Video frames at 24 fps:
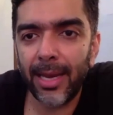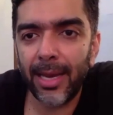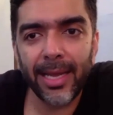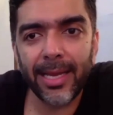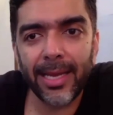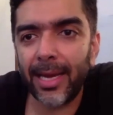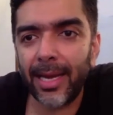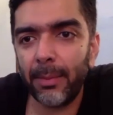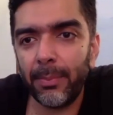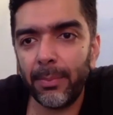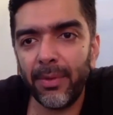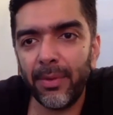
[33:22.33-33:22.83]
and I
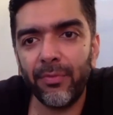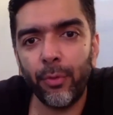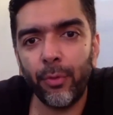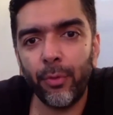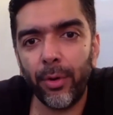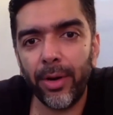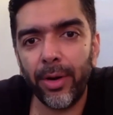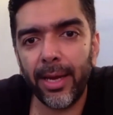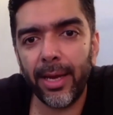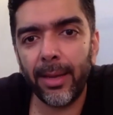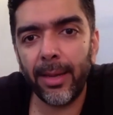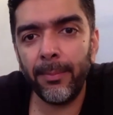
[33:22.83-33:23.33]
get up at
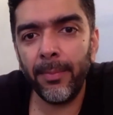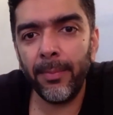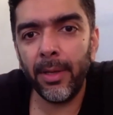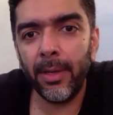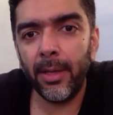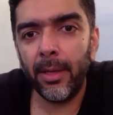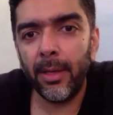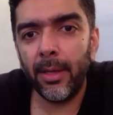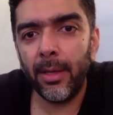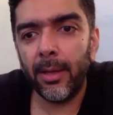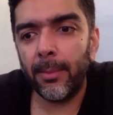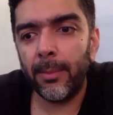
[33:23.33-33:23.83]
4 a.m.
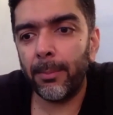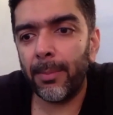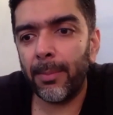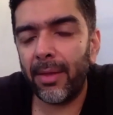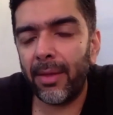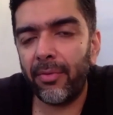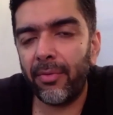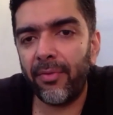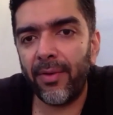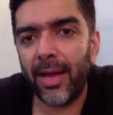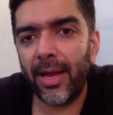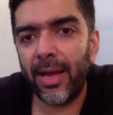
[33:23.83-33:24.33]

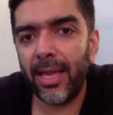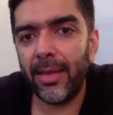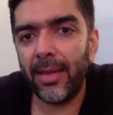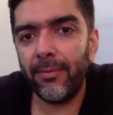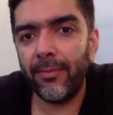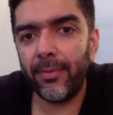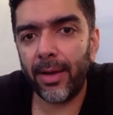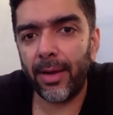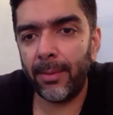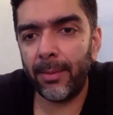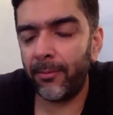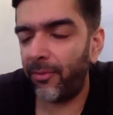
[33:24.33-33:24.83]
By
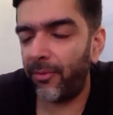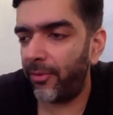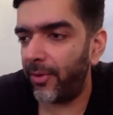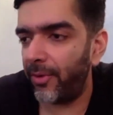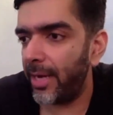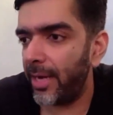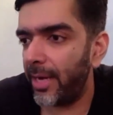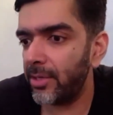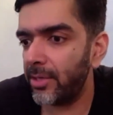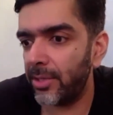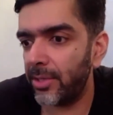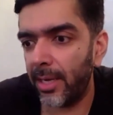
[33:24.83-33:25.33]
5, I'm
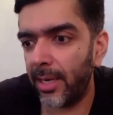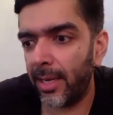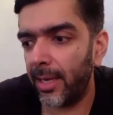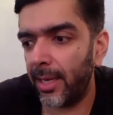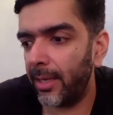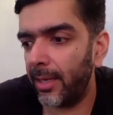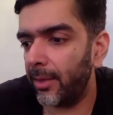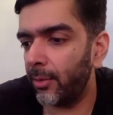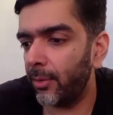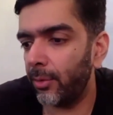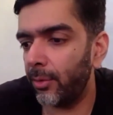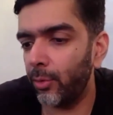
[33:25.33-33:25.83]
fresh and
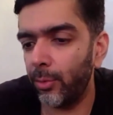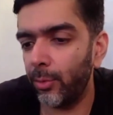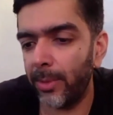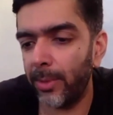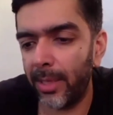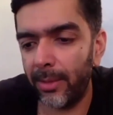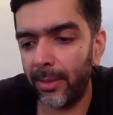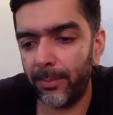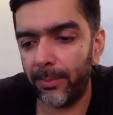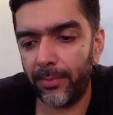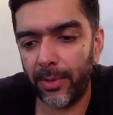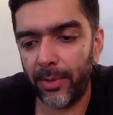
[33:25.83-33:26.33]
I, do
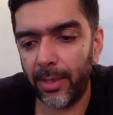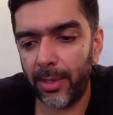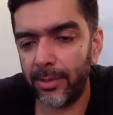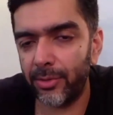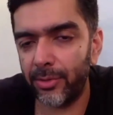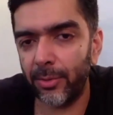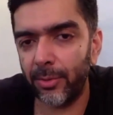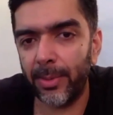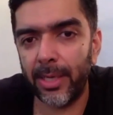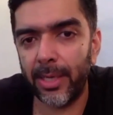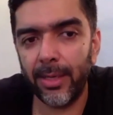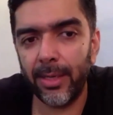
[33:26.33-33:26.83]
my
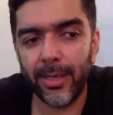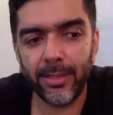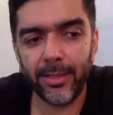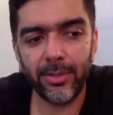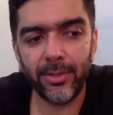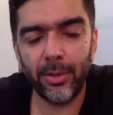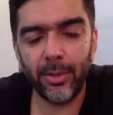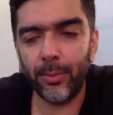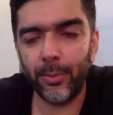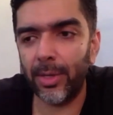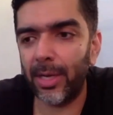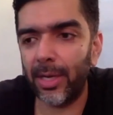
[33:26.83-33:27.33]
prayers or
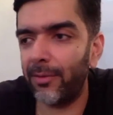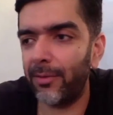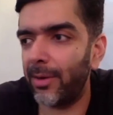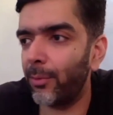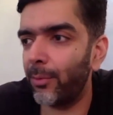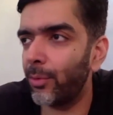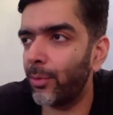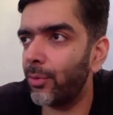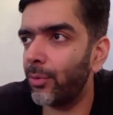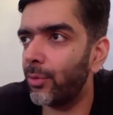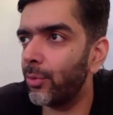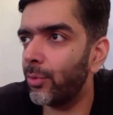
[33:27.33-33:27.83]
meditation or whatever
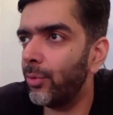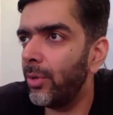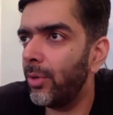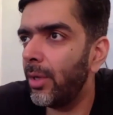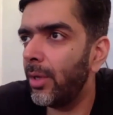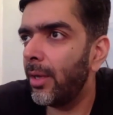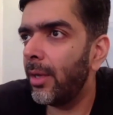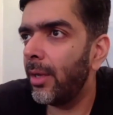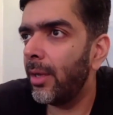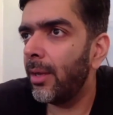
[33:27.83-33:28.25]
I want to do.